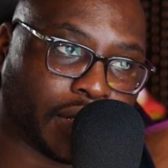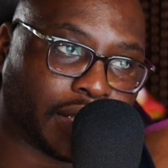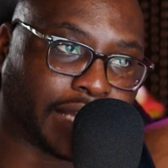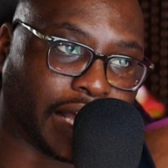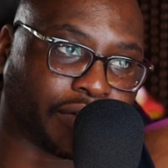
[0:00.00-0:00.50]

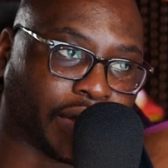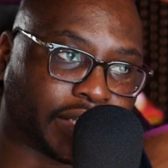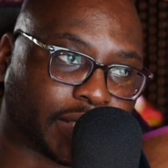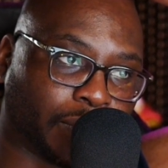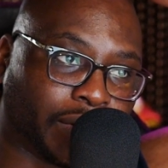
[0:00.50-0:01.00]
that grants
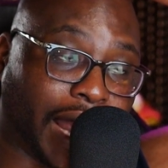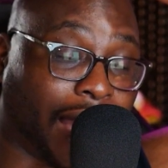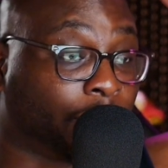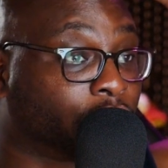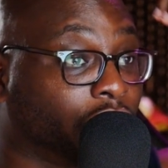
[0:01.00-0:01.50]
someone
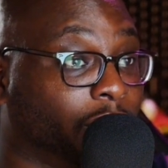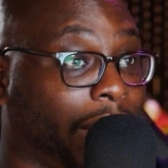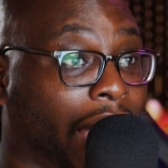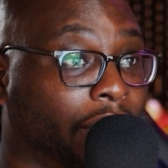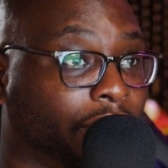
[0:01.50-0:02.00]
absolute
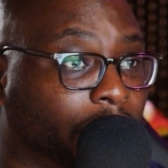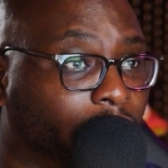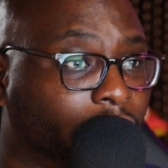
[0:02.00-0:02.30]
power,